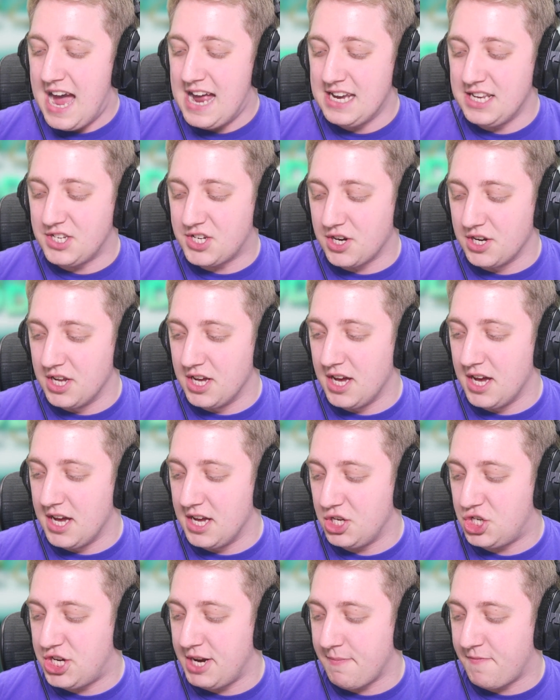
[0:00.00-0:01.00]
And it's going
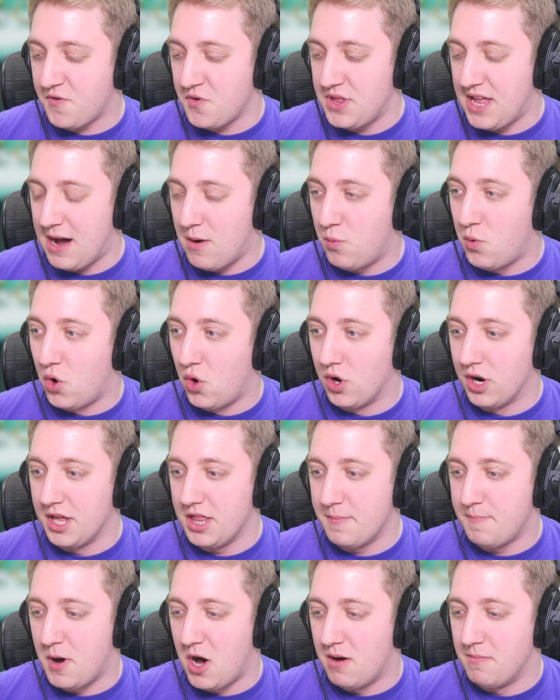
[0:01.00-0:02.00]
to chip through that wall
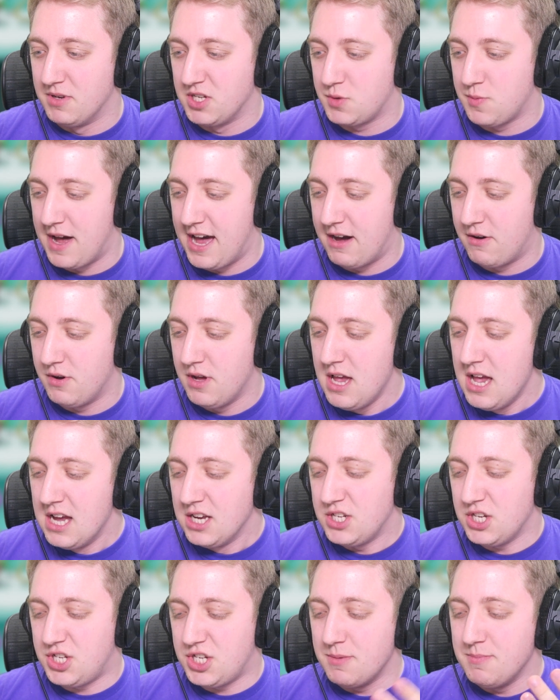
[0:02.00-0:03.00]
at the bottom as well.
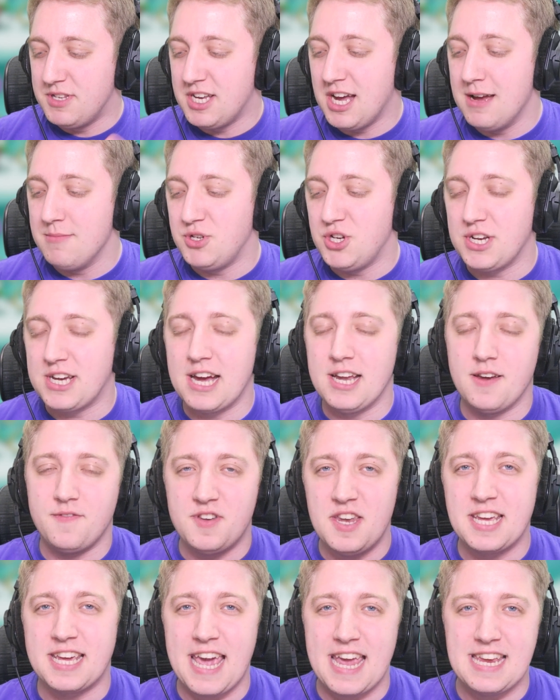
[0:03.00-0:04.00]
So sometimes you kind
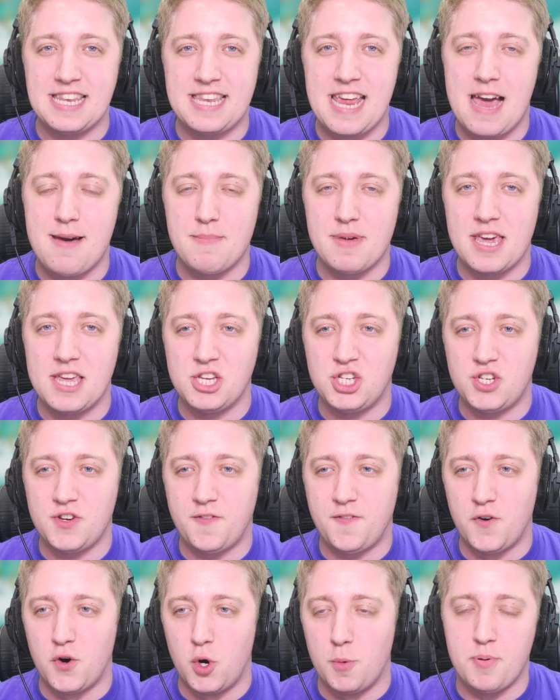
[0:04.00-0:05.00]
of negate damage
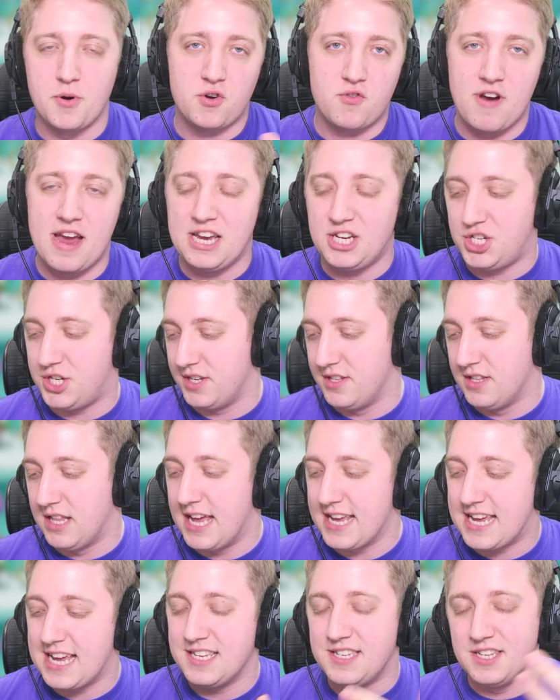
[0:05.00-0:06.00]
for progression,
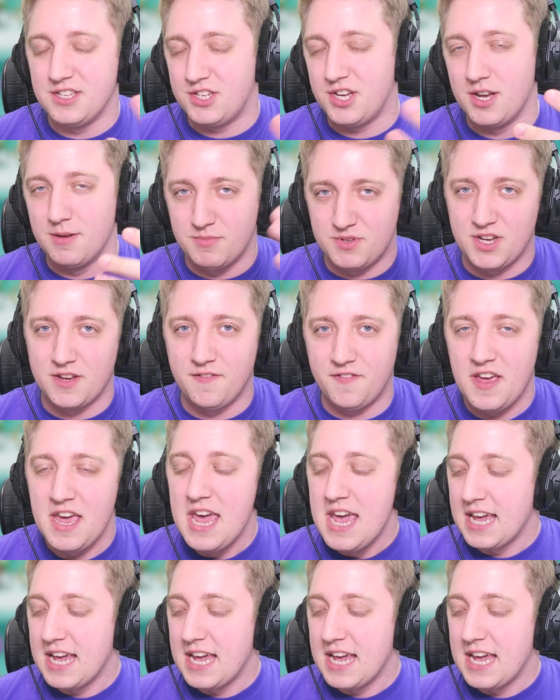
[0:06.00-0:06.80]
like as in terms of